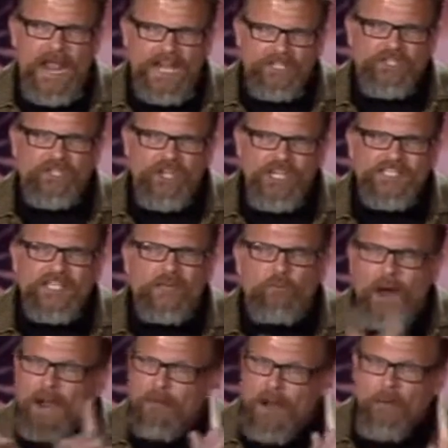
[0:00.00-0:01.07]
And Jesus, wait,
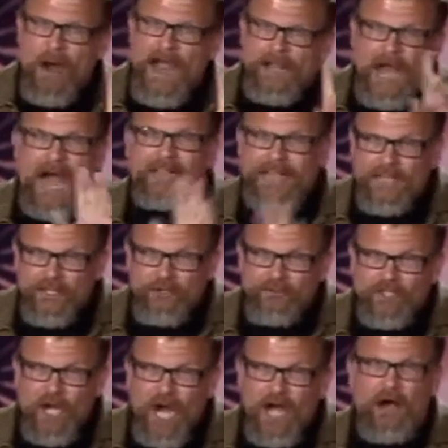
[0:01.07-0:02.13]
wait, wait! I let you
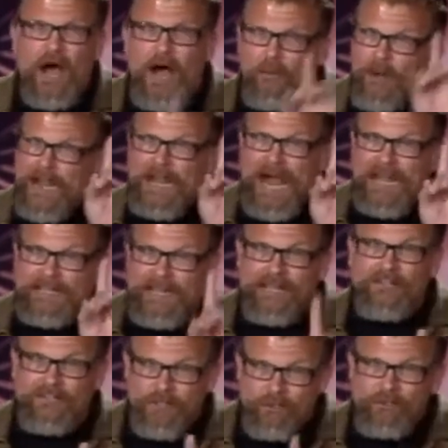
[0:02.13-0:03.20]
talk. Uh, wait, I let
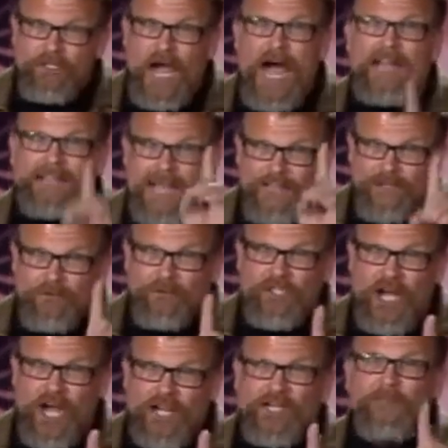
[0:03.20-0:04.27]
you. I let you
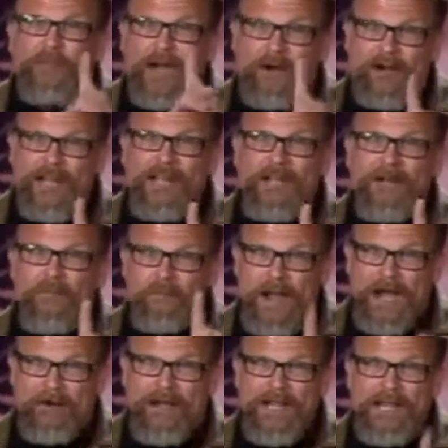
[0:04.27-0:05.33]
talk, Mary,
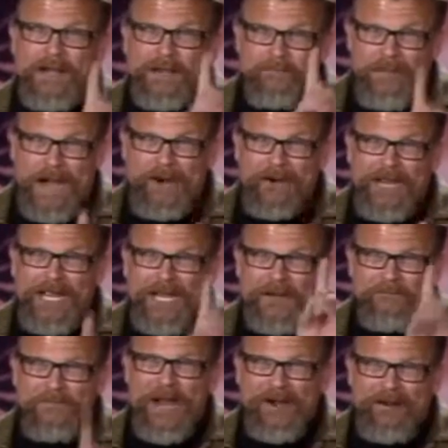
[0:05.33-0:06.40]
Mary,
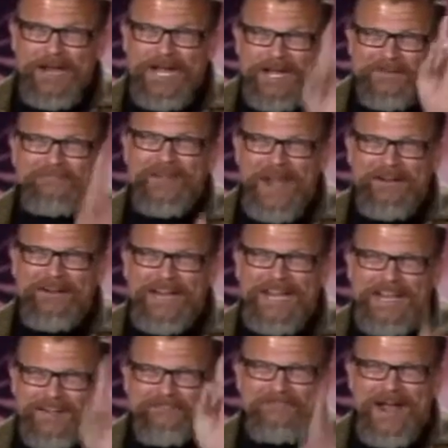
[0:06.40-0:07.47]
Mary, Mary, Mary,
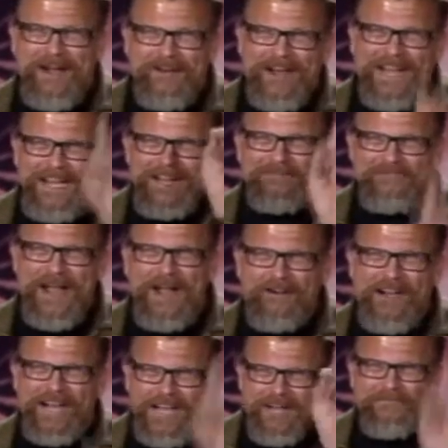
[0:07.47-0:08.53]
Mary,
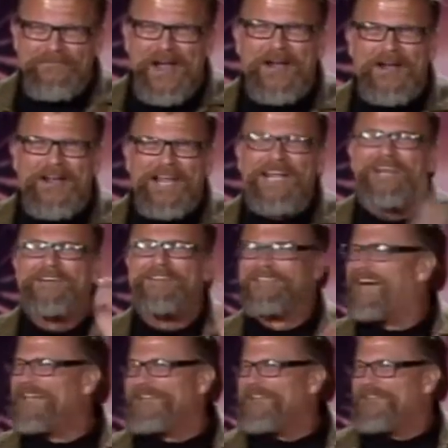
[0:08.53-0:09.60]
Mary, Mary.
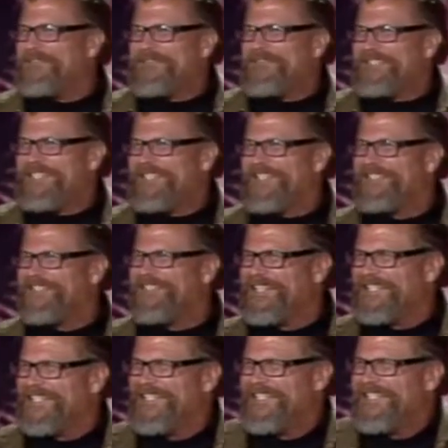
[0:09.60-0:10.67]
I knew I was going to do it
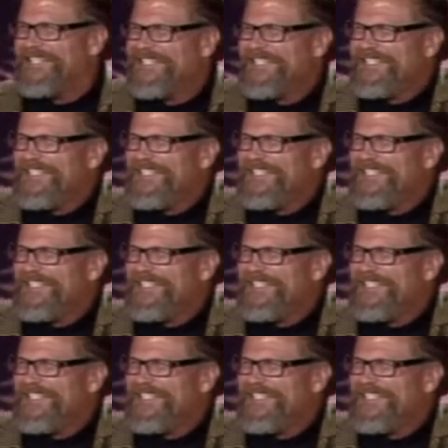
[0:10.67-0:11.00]
again.